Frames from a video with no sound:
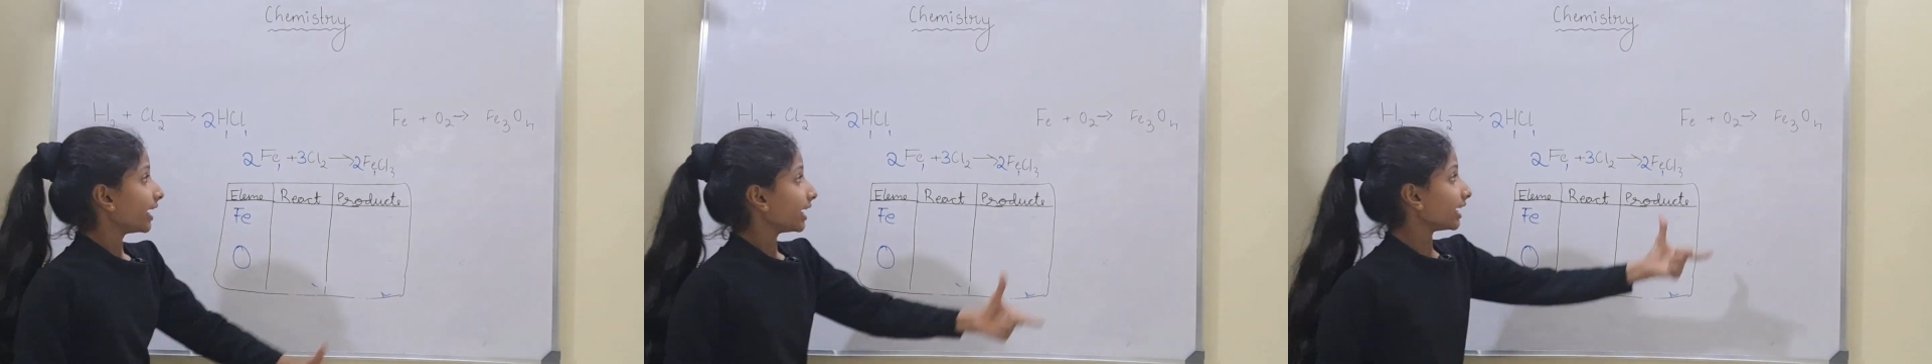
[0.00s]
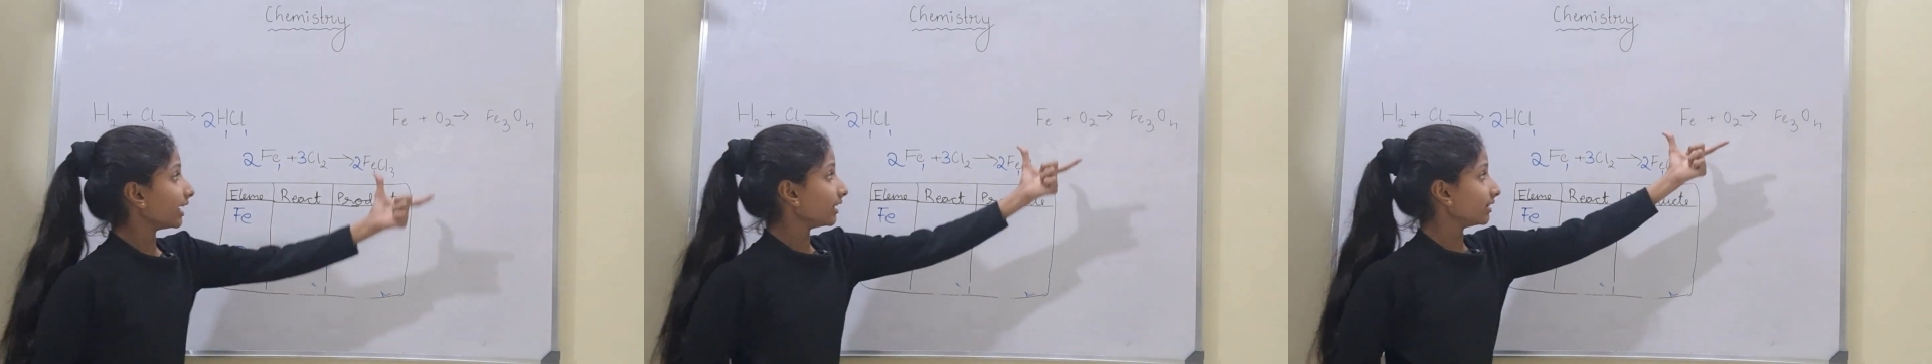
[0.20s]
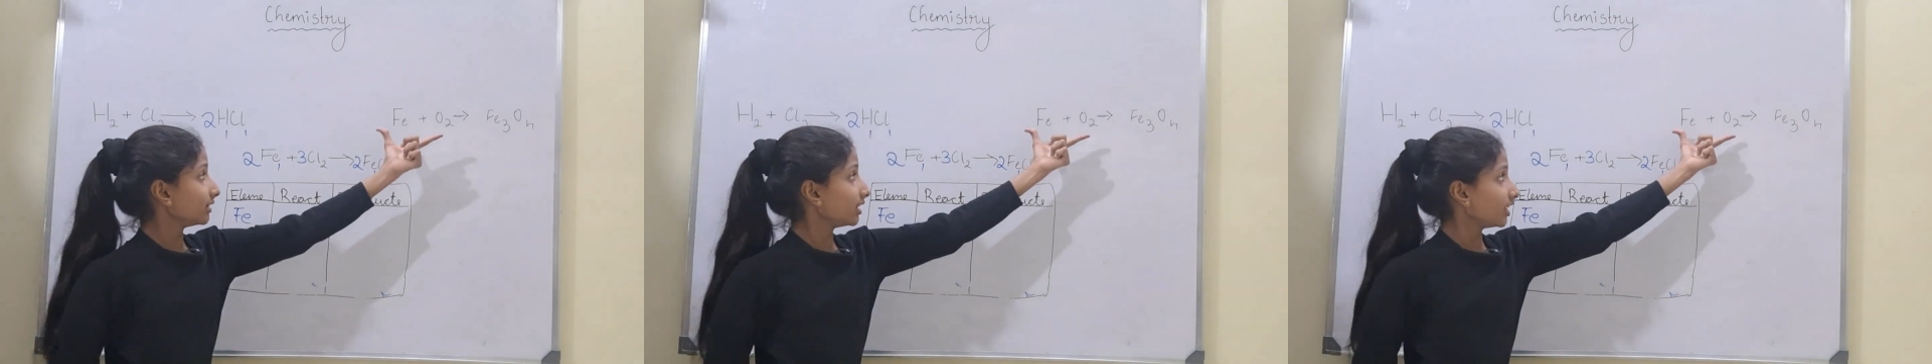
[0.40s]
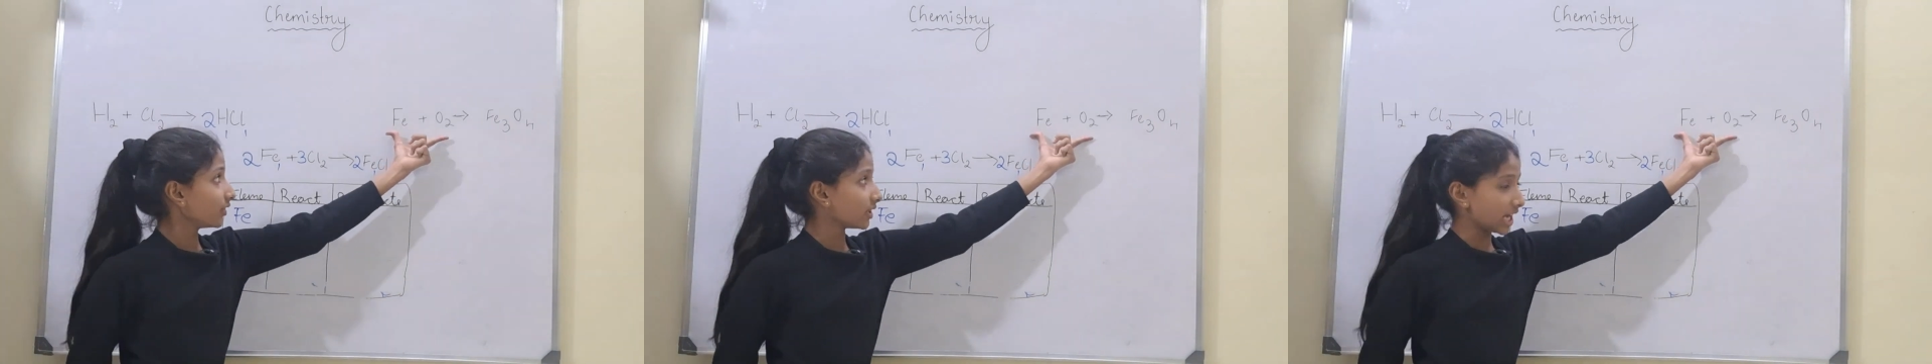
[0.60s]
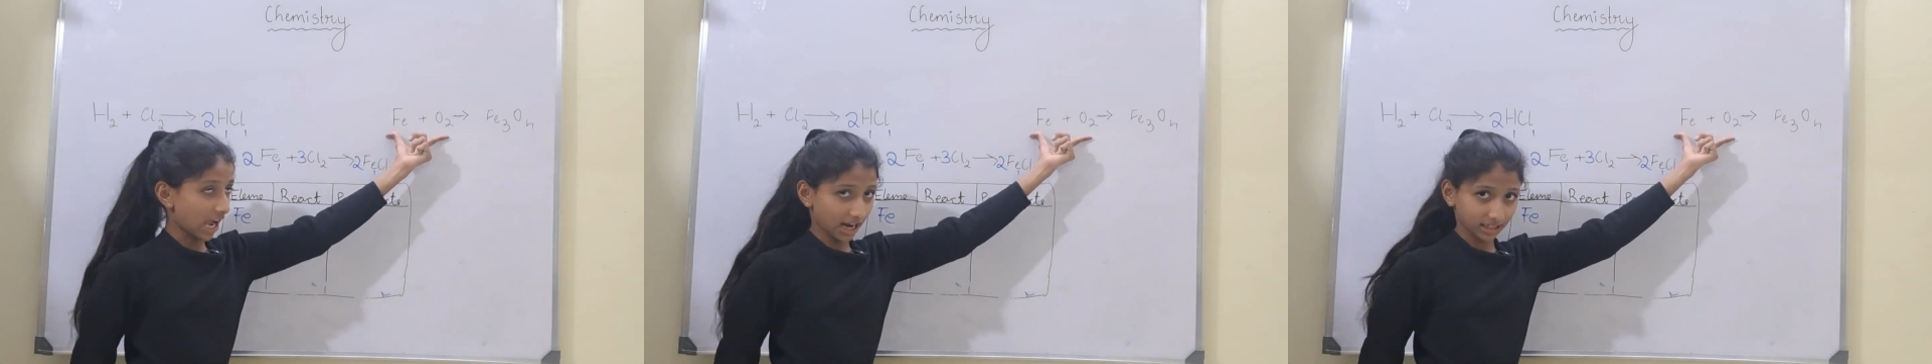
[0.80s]
In the
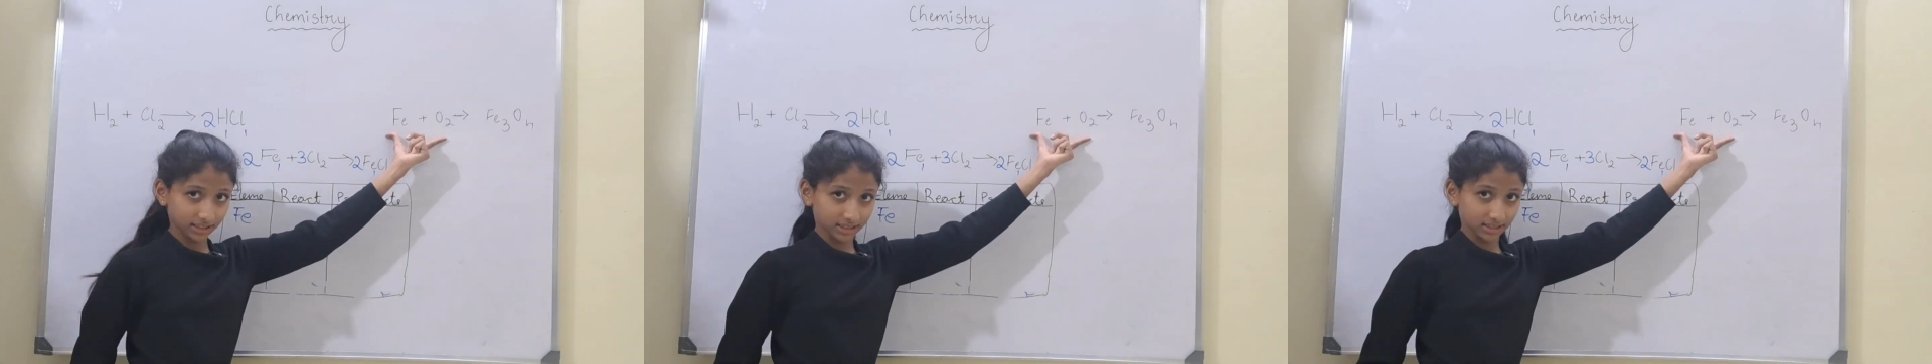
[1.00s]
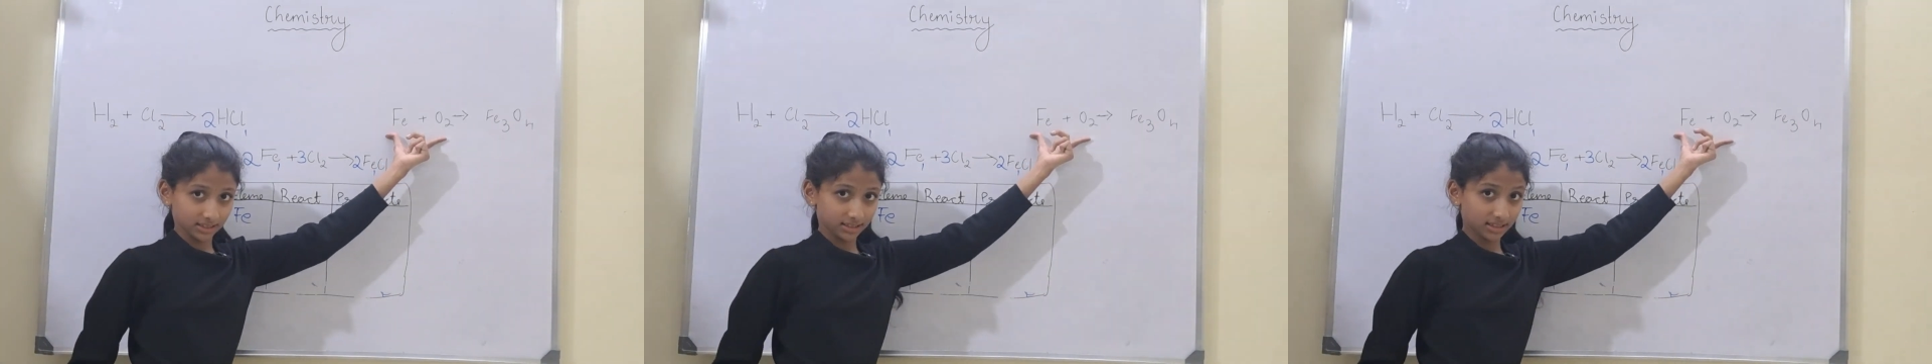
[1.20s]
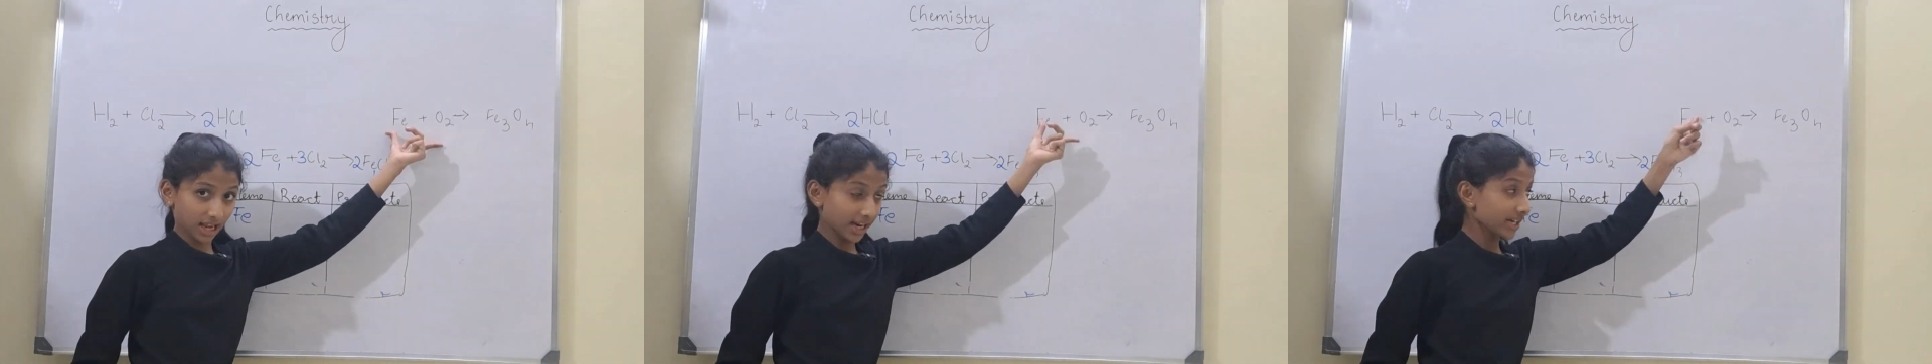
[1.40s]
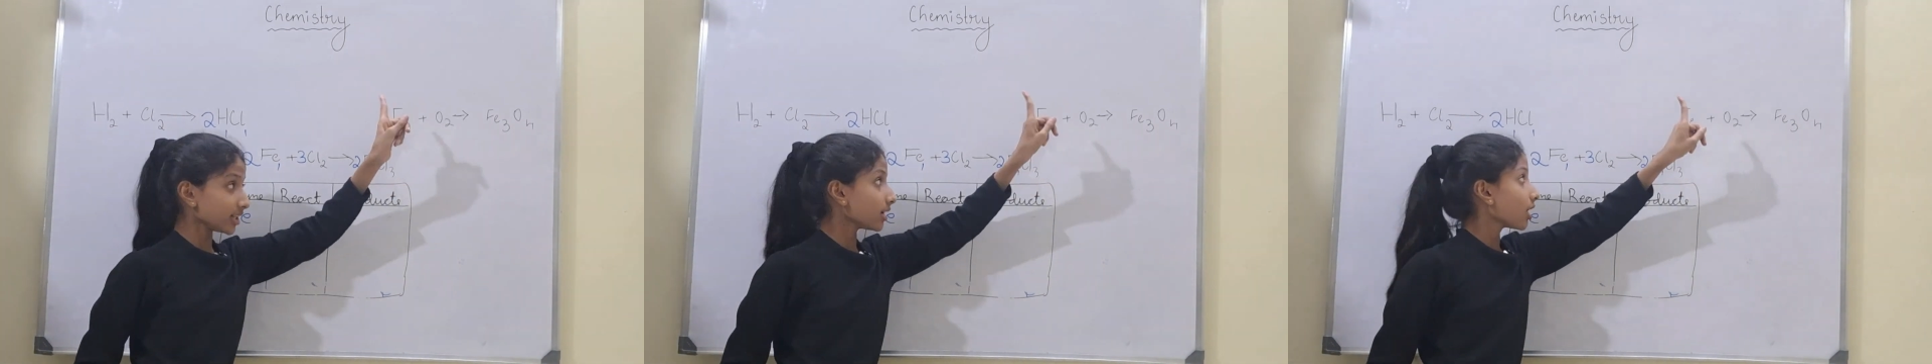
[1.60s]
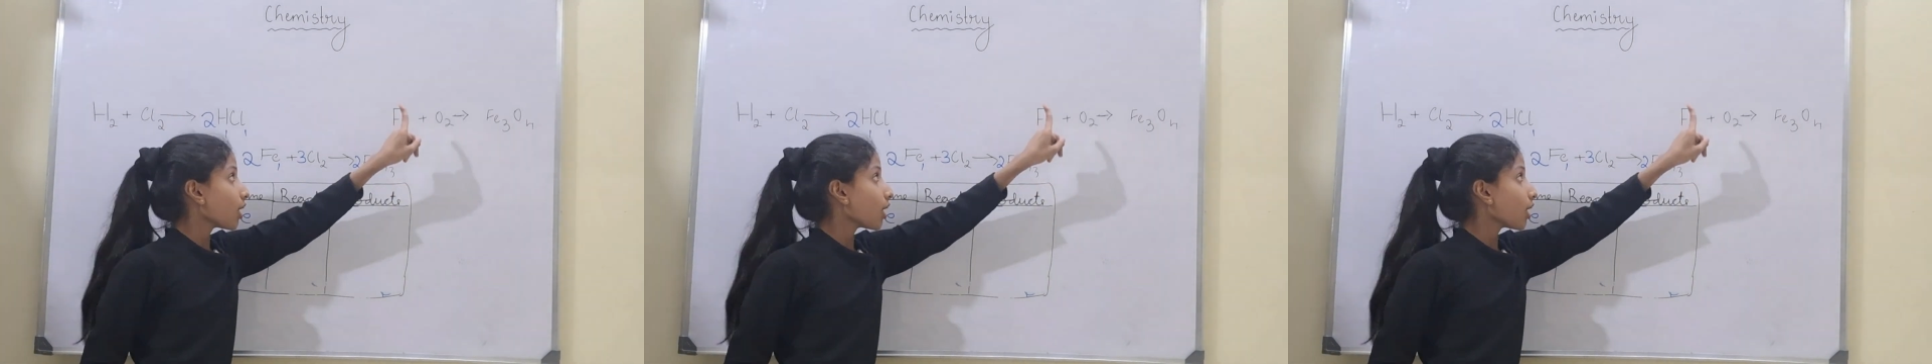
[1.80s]
reactant side,